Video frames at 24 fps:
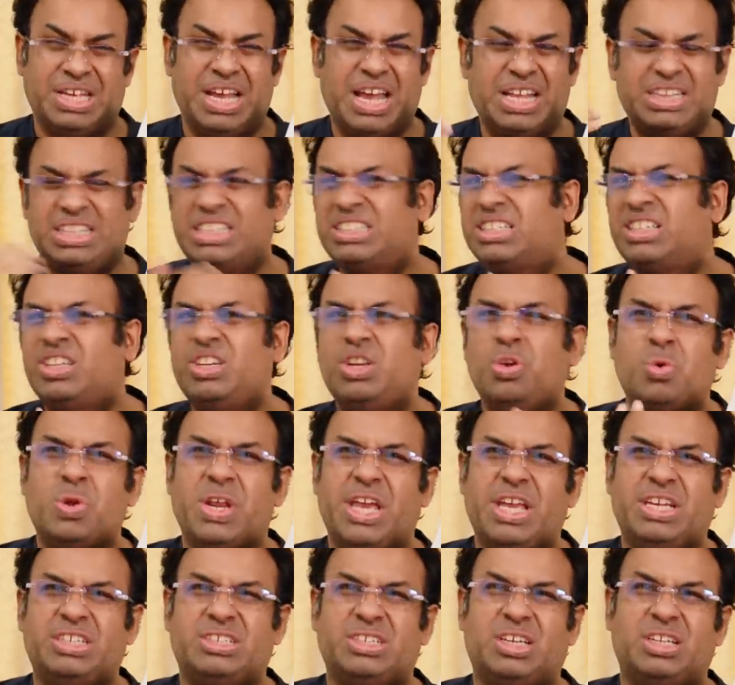And this is a new
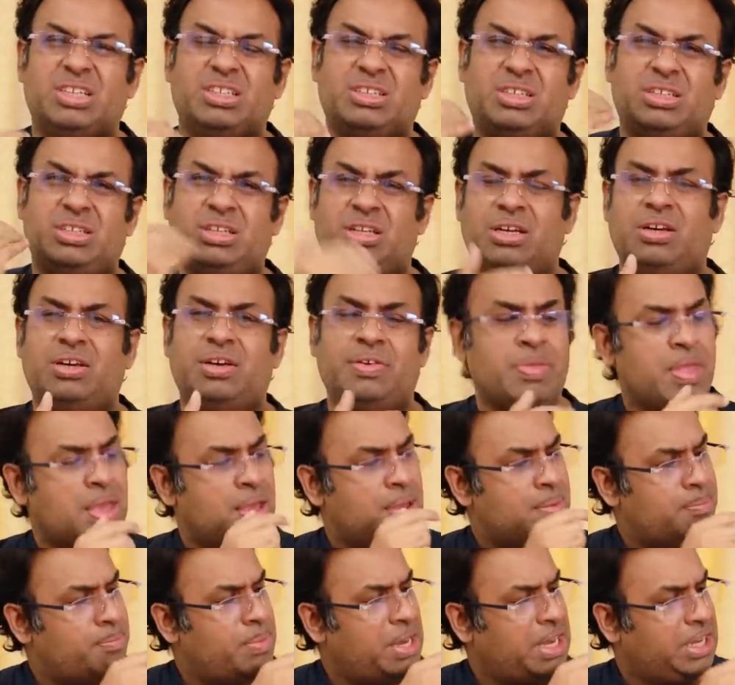range, the
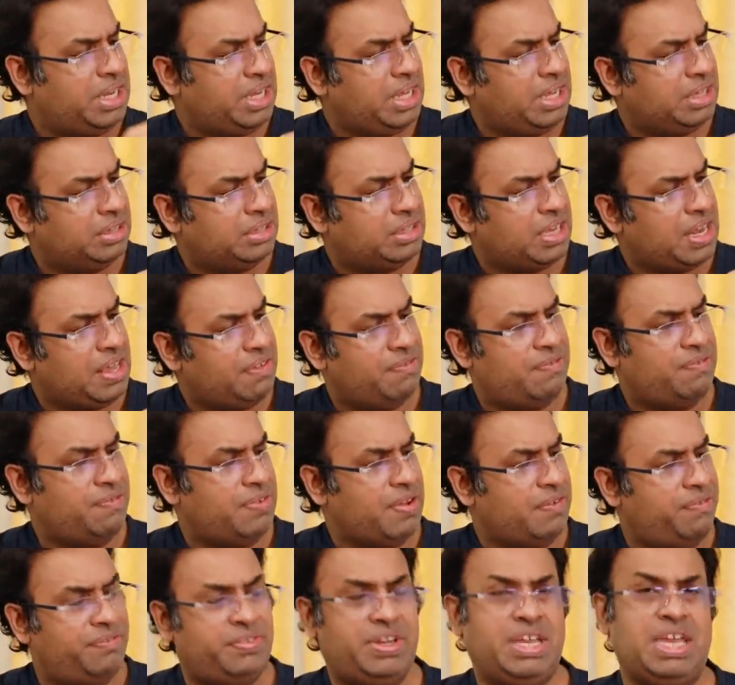
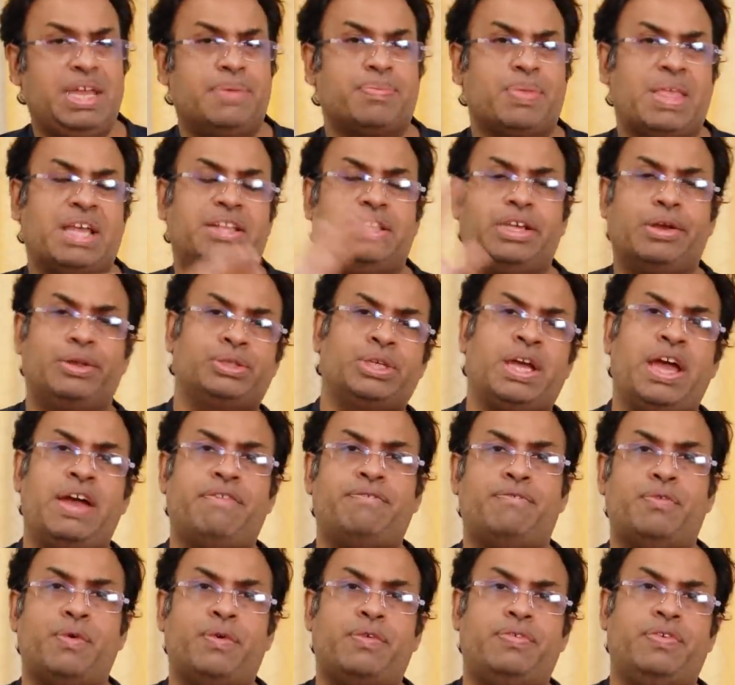BT350. And they also
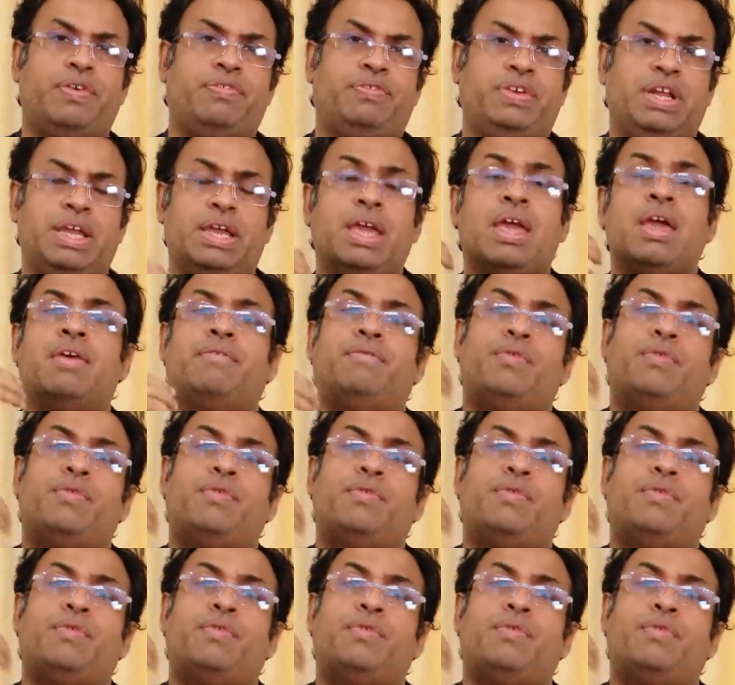have 450.